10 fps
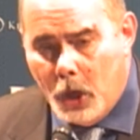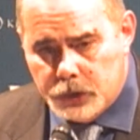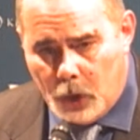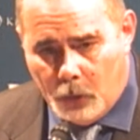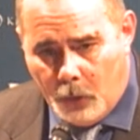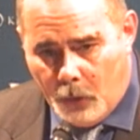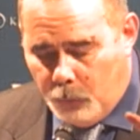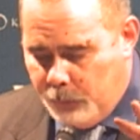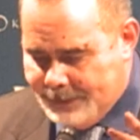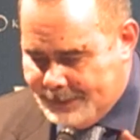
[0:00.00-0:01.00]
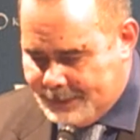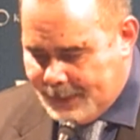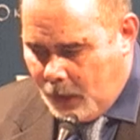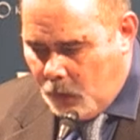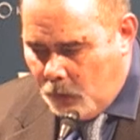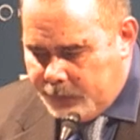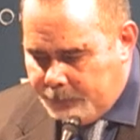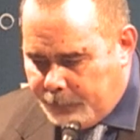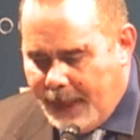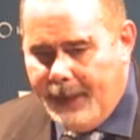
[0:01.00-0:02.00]
So we saw the
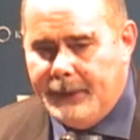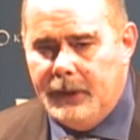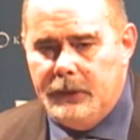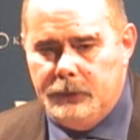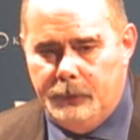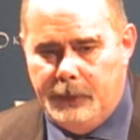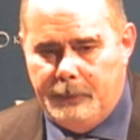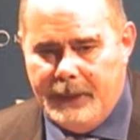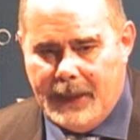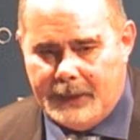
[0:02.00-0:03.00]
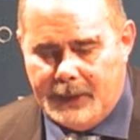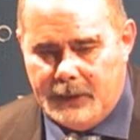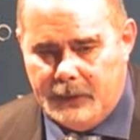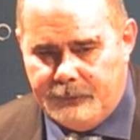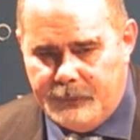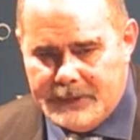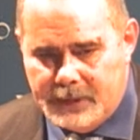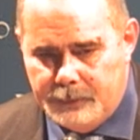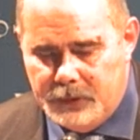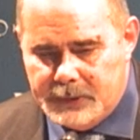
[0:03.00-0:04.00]
painting. You will be at the Uffizi
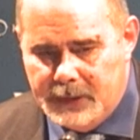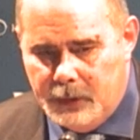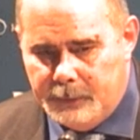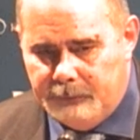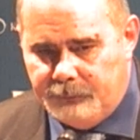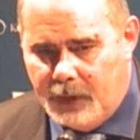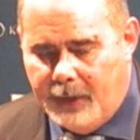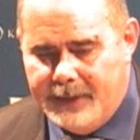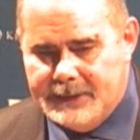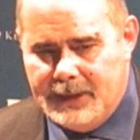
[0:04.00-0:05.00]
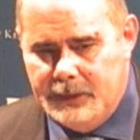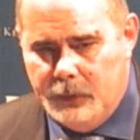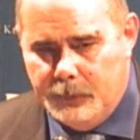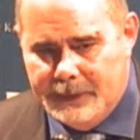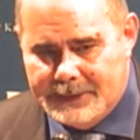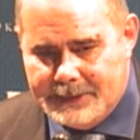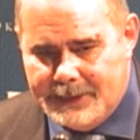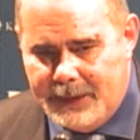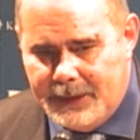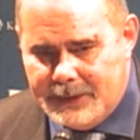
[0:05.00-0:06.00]
Museum in Florence, and you will
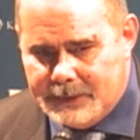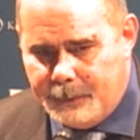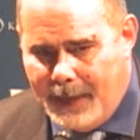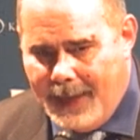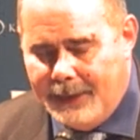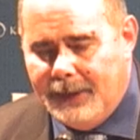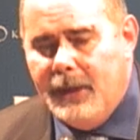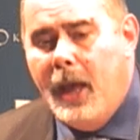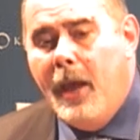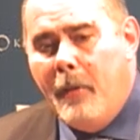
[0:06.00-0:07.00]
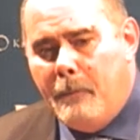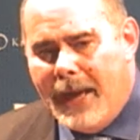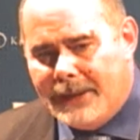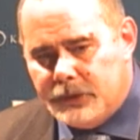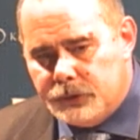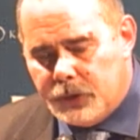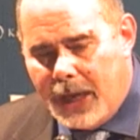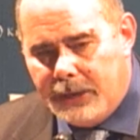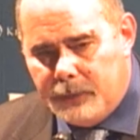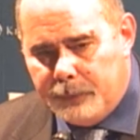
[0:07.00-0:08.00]
see this painting. But
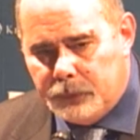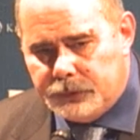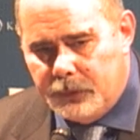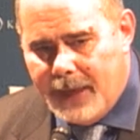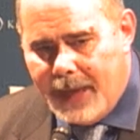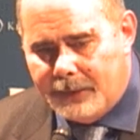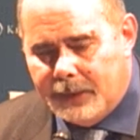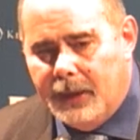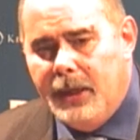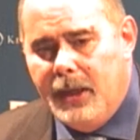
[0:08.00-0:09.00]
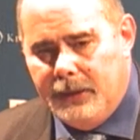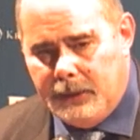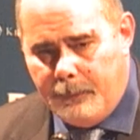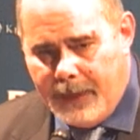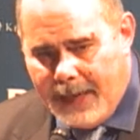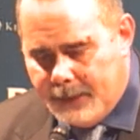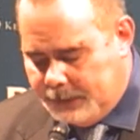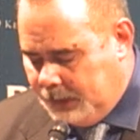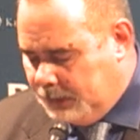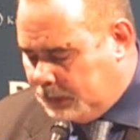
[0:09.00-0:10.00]
try to put together the
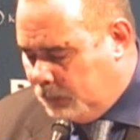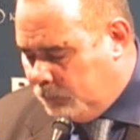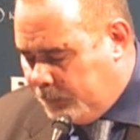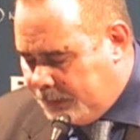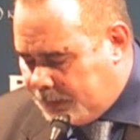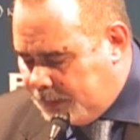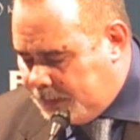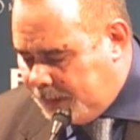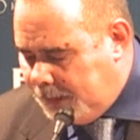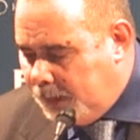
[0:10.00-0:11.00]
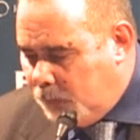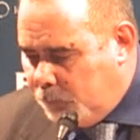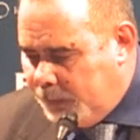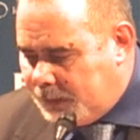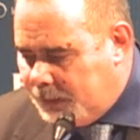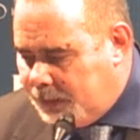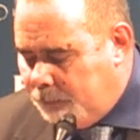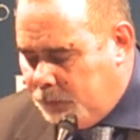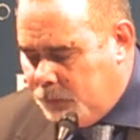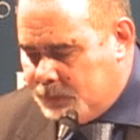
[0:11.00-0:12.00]
painting with the, with the
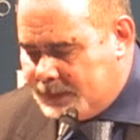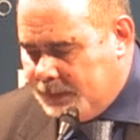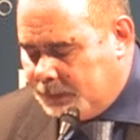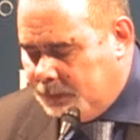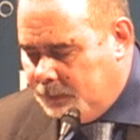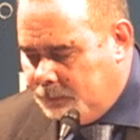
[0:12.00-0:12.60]
music.